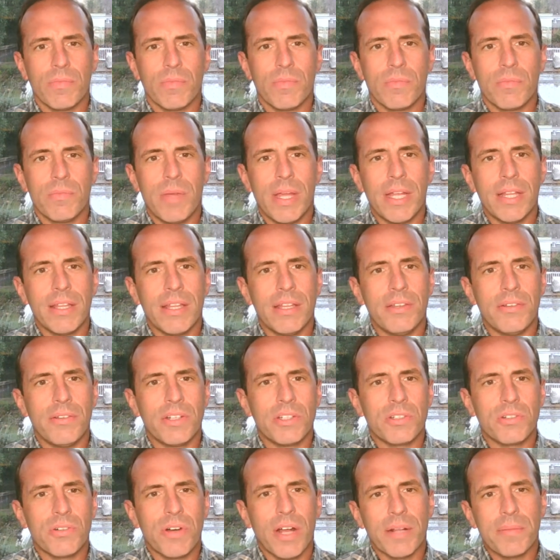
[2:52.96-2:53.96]
mainly doing
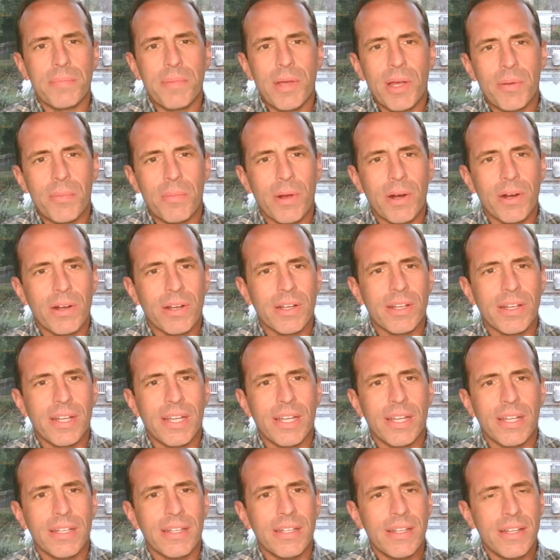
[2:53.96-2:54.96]
direct mail
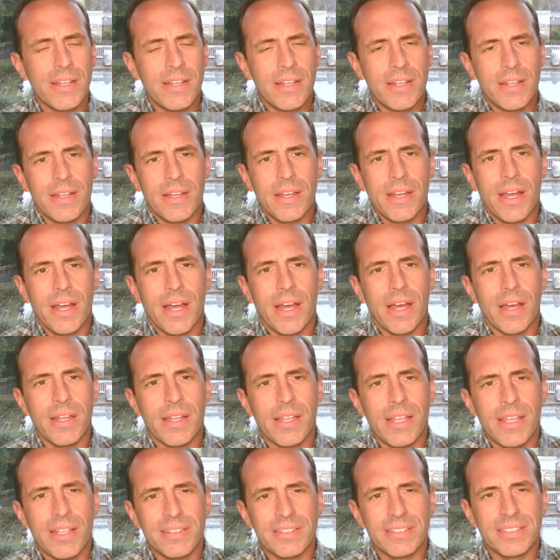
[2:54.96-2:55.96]
marketing,
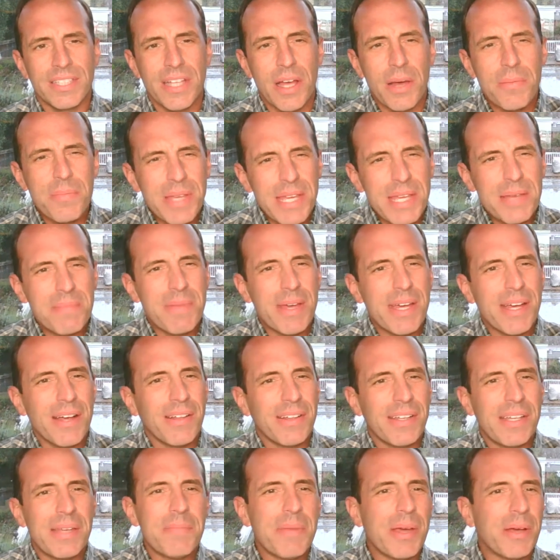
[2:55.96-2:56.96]
some
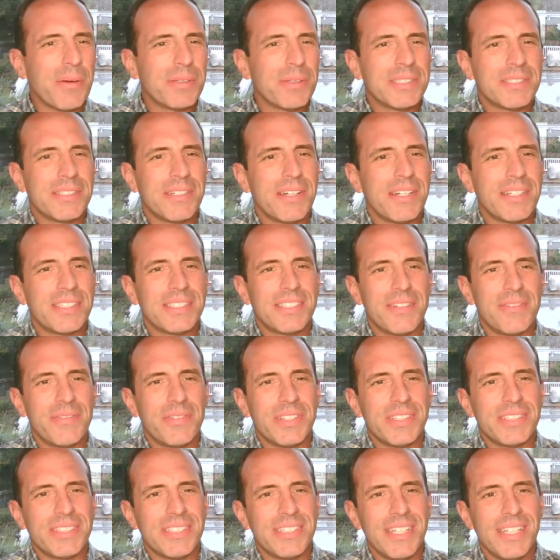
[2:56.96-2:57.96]
email. Email was in its
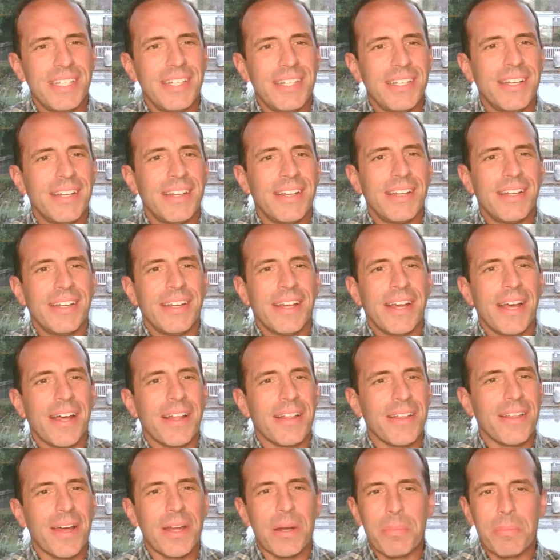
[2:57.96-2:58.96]
infancy. A
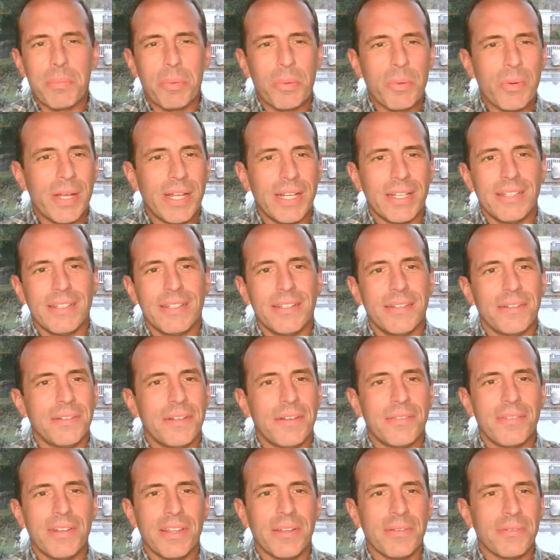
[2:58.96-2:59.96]
lot of print.
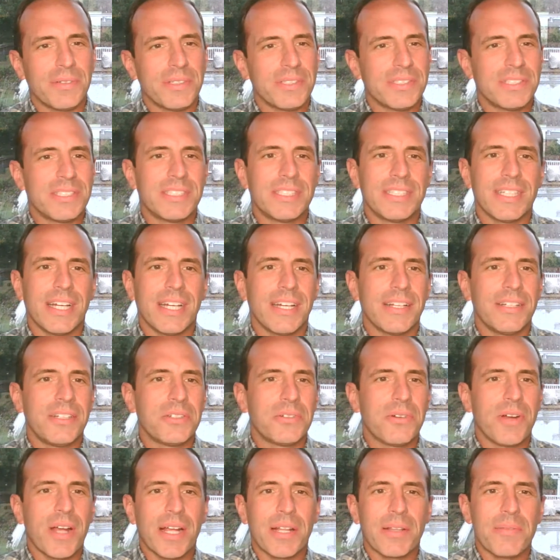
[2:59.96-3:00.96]
Everything was
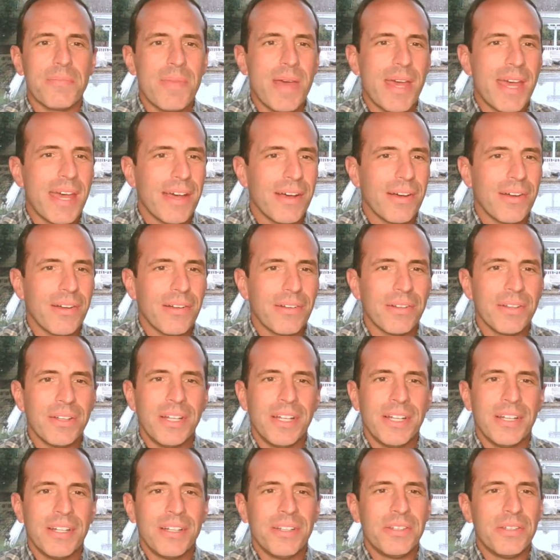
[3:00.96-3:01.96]
direct mail,
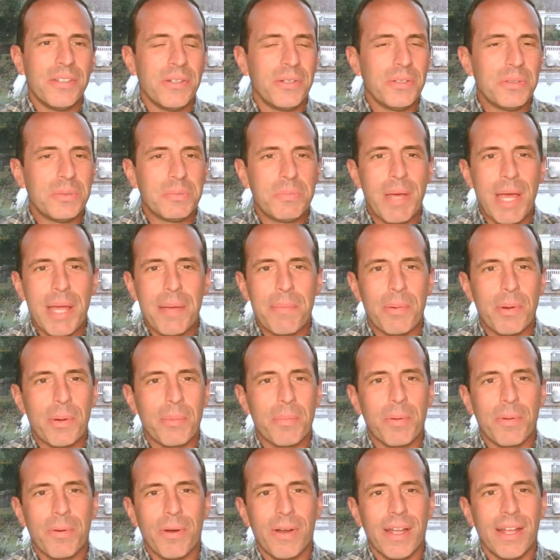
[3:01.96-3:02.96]
newspaper,
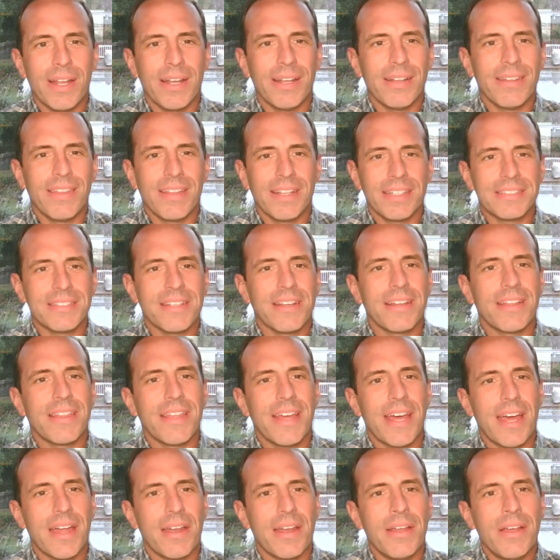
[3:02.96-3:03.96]
print, things like
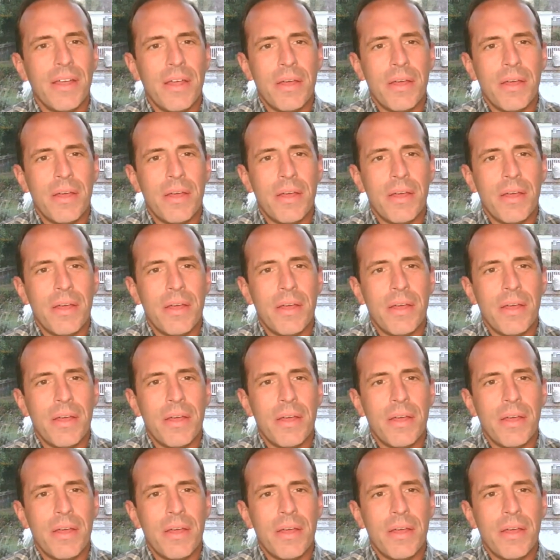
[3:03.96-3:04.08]
that.